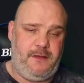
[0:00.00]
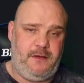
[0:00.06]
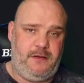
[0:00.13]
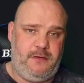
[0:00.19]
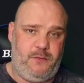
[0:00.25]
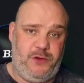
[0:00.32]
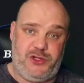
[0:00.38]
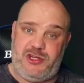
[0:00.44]

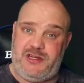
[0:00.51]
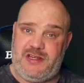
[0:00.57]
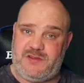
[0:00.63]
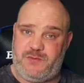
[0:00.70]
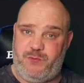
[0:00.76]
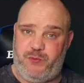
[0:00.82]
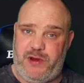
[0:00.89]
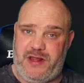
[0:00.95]
which she
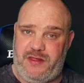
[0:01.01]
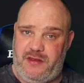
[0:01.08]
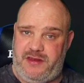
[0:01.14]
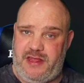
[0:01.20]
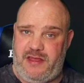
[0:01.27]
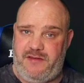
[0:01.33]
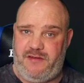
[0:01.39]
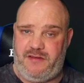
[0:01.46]
doesn't bring
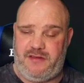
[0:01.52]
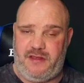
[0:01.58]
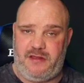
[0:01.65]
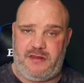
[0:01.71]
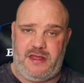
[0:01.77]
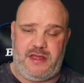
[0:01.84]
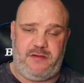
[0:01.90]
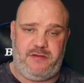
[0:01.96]
the
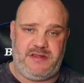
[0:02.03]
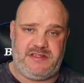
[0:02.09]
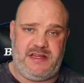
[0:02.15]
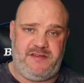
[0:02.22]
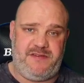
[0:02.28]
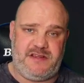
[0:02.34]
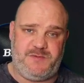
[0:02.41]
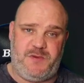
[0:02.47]
decreased
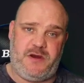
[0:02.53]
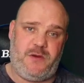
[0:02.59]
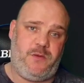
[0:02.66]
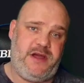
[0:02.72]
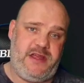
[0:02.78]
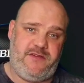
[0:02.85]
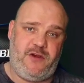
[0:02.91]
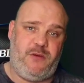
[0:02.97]
defense, by the
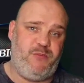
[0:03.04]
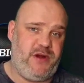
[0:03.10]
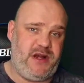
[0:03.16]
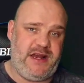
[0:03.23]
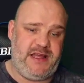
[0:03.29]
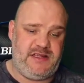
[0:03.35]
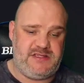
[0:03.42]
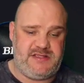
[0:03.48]
way, you've got to bring
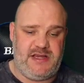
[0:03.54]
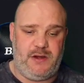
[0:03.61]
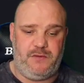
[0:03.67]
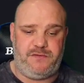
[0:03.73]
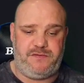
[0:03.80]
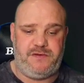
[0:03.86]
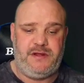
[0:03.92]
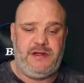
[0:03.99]
that
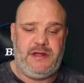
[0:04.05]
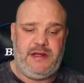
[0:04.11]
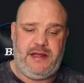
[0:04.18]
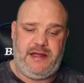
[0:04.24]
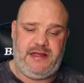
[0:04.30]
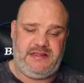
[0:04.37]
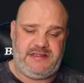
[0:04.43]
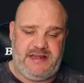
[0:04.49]
yourself.
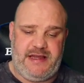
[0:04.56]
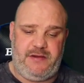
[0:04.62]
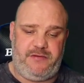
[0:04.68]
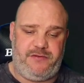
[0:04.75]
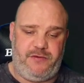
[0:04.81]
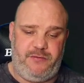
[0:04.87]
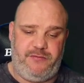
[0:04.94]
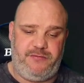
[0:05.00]
Is now
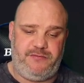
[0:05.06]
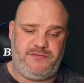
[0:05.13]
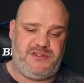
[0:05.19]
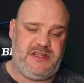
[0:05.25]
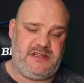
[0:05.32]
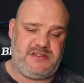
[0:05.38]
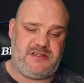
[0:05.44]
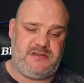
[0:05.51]
from
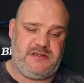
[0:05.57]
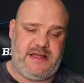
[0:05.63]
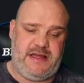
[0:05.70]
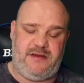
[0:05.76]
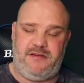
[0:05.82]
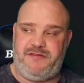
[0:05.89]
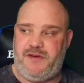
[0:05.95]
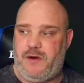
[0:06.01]
6 down
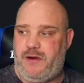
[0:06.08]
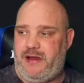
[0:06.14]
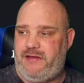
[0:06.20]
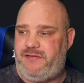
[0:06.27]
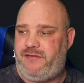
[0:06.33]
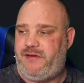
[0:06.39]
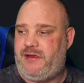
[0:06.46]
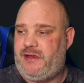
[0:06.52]
to
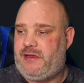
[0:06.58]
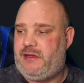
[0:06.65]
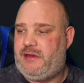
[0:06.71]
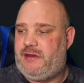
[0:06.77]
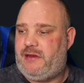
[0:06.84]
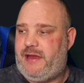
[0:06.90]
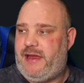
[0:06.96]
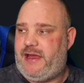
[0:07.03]
5
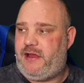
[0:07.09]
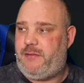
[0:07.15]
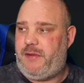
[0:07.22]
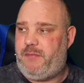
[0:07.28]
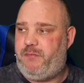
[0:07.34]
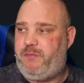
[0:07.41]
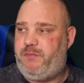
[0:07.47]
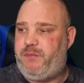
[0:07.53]
and can be
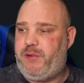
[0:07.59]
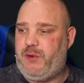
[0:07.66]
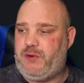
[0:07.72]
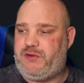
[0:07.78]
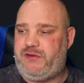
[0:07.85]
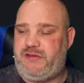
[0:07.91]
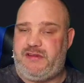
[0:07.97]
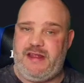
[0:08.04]

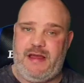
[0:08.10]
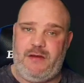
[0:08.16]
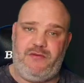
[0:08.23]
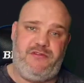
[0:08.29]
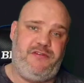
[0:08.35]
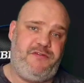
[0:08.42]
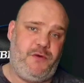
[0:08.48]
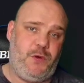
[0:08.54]
booked down
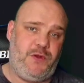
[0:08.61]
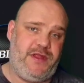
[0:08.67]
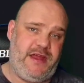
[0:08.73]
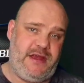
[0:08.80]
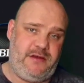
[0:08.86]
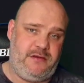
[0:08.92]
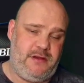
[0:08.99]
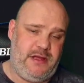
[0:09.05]
to 4
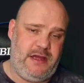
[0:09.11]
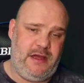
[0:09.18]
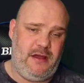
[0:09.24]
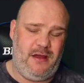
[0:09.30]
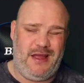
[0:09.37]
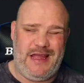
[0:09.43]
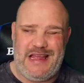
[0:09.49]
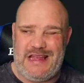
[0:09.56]
then.
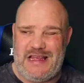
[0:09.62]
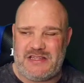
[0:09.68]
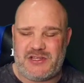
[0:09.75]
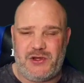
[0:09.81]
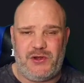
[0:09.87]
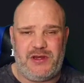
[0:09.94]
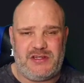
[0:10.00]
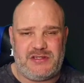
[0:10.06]
It's
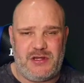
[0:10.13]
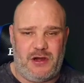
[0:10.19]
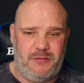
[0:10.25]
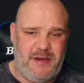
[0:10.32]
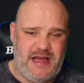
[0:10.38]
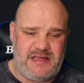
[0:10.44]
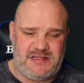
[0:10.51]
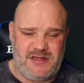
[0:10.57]
good, it's not
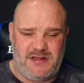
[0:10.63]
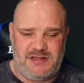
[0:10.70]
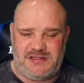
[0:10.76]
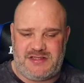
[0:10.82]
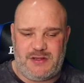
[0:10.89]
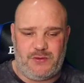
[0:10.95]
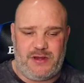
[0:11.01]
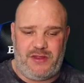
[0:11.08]
amazing. I
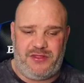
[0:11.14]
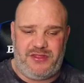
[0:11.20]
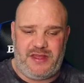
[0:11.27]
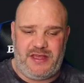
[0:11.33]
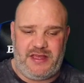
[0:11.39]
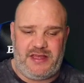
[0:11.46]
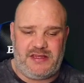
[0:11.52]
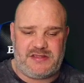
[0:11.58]
still don't
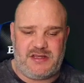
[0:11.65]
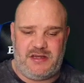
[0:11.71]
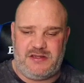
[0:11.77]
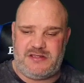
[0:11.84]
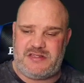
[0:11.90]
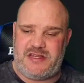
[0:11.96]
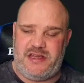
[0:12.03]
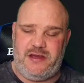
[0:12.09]
think it's going to
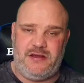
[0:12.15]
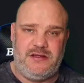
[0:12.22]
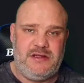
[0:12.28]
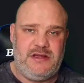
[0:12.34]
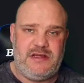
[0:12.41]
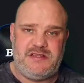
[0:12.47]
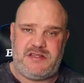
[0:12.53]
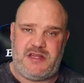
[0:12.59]
see her
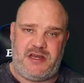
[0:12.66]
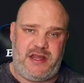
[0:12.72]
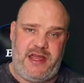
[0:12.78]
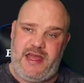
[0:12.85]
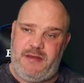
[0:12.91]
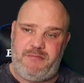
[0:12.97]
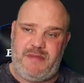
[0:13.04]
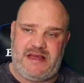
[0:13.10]
suddenly
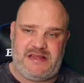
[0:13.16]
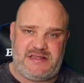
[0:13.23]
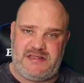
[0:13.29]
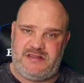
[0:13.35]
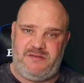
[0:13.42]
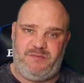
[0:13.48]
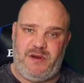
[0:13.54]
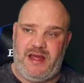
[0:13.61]
getting masses
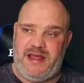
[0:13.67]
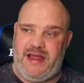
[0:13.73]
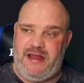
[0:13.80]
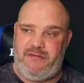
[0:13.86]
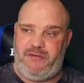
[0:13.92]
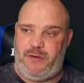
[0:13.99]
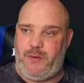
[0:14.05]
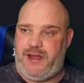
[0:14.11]
of play
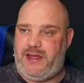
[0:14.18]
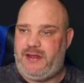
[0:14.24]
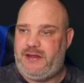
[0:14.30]
everywhere.